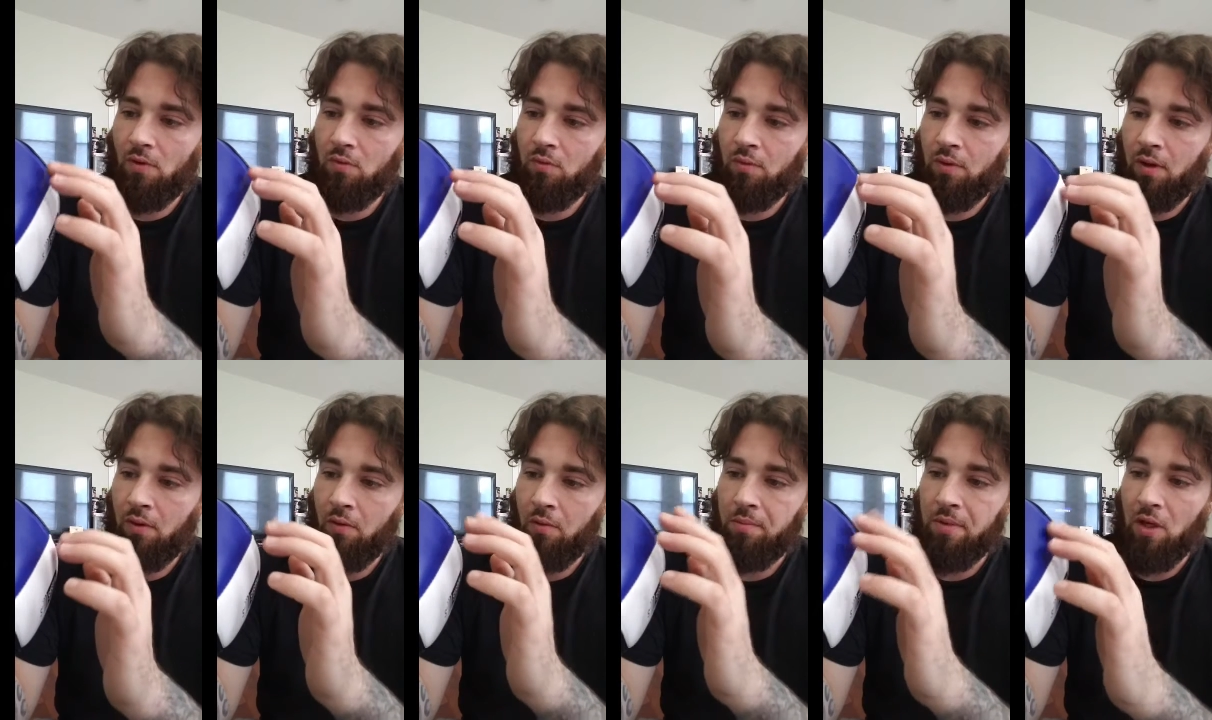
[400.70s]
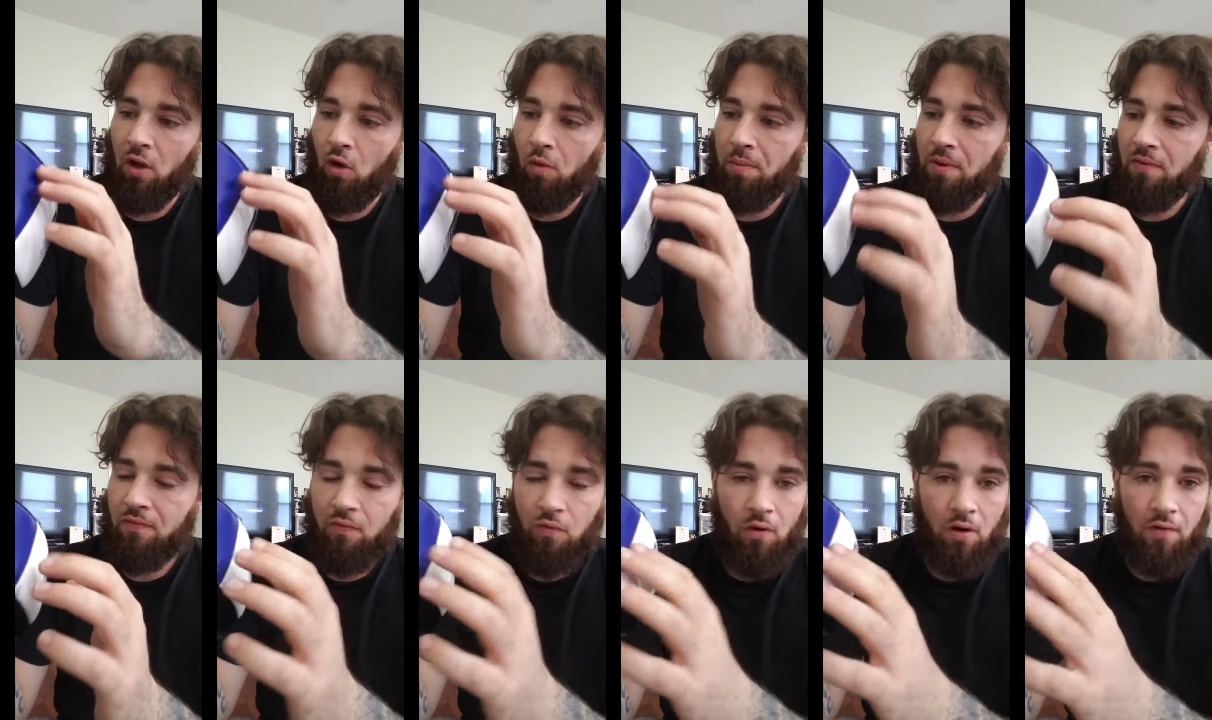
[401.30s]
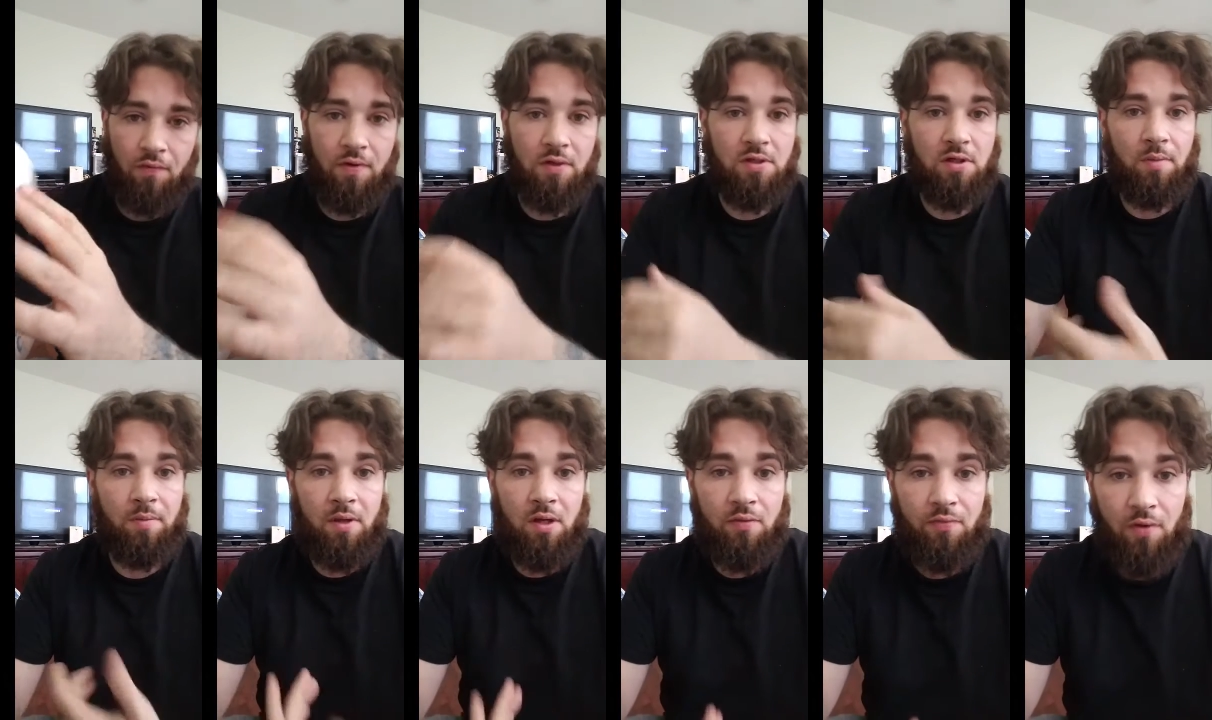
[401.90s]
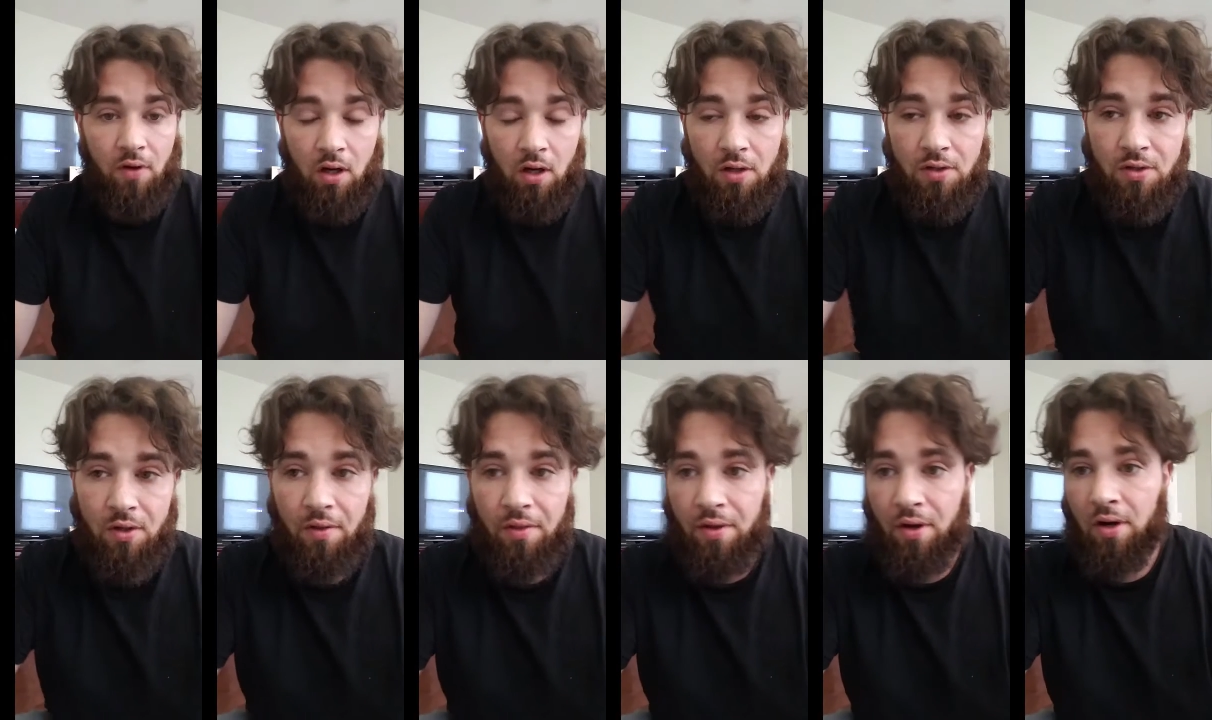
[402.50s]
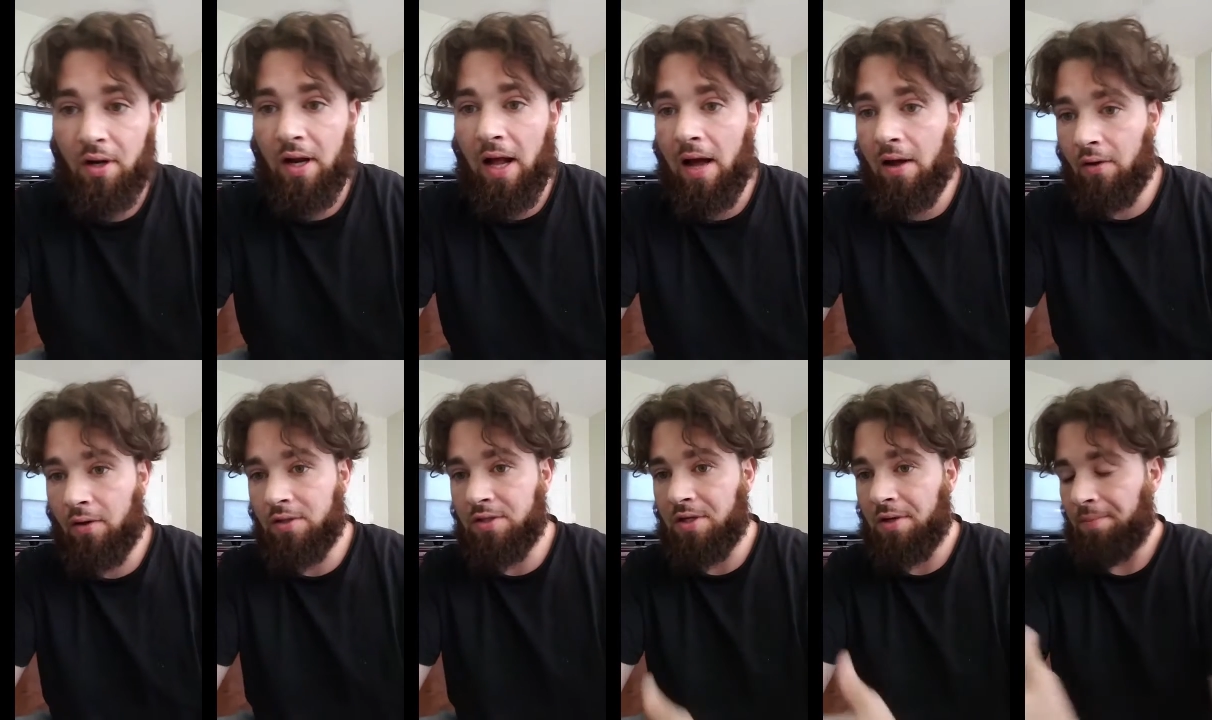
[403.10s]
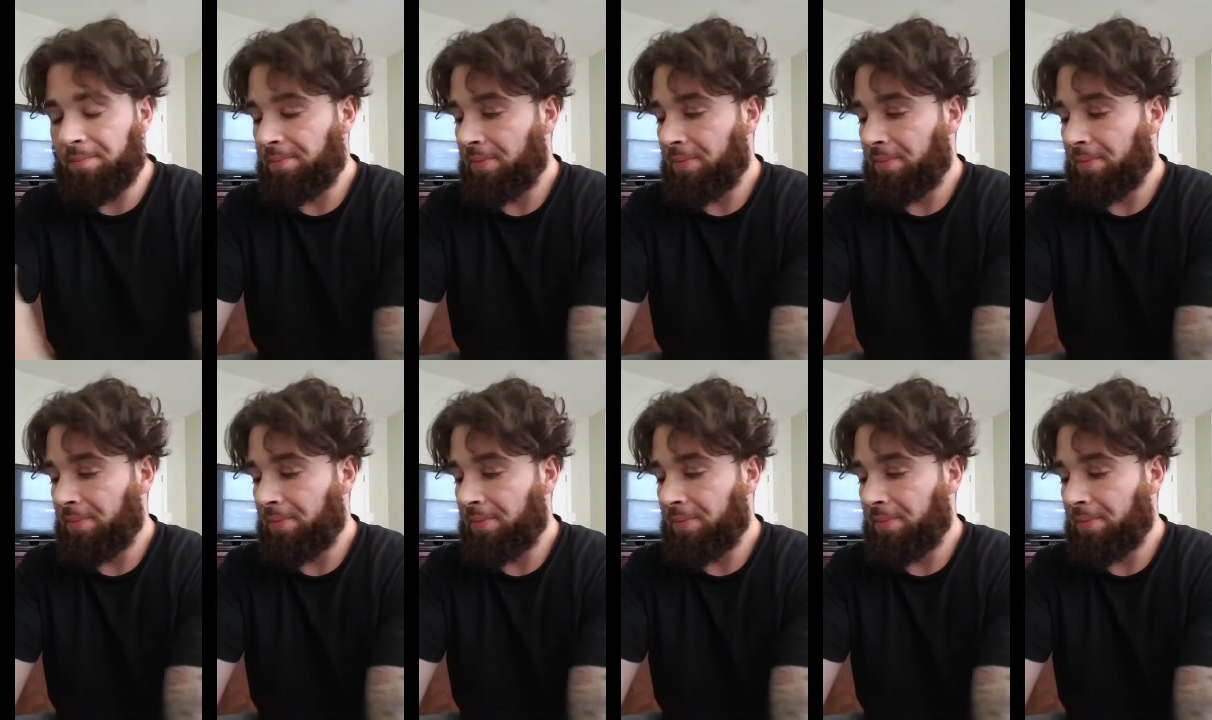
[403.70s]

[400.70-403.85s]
what I would be hoping for something for $130.